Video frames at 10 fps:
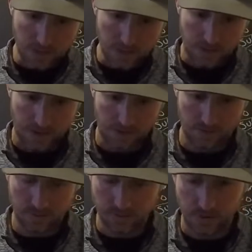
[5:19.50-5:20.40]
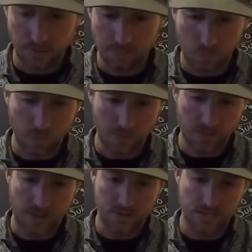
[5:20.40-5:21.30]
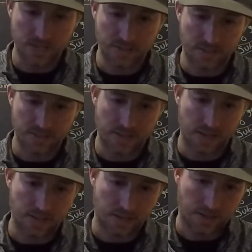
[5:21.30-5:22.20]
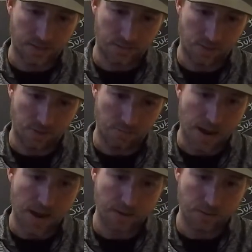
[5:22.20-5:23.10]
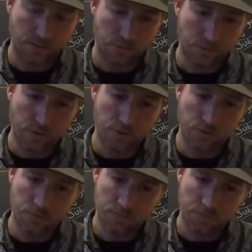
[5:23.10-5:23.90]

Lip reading: And it's very important that you take that tag line and run it back through